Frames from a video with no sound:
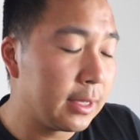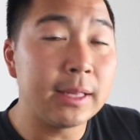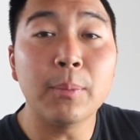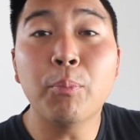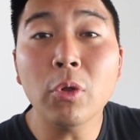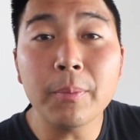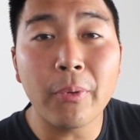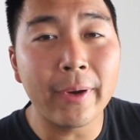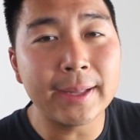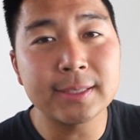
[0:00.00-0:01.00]
in the bullet
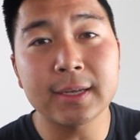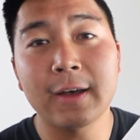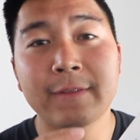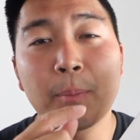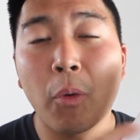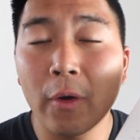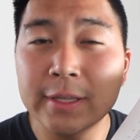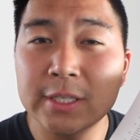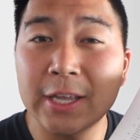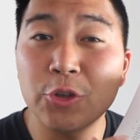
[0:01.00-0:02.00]
points of the
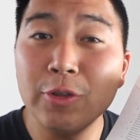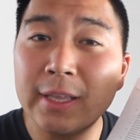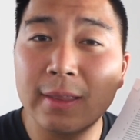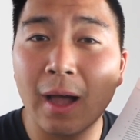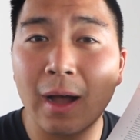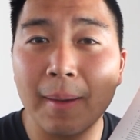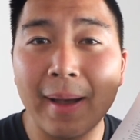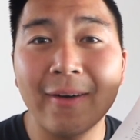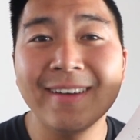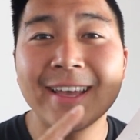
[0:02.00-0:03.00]
points that you need to talk
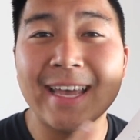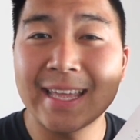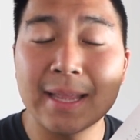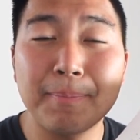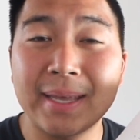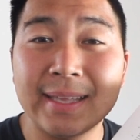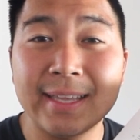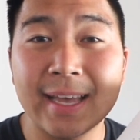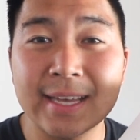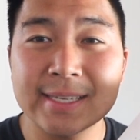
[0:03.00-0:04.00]
about in the
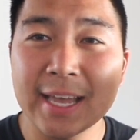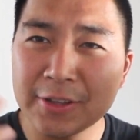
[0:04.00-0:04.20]
PTS.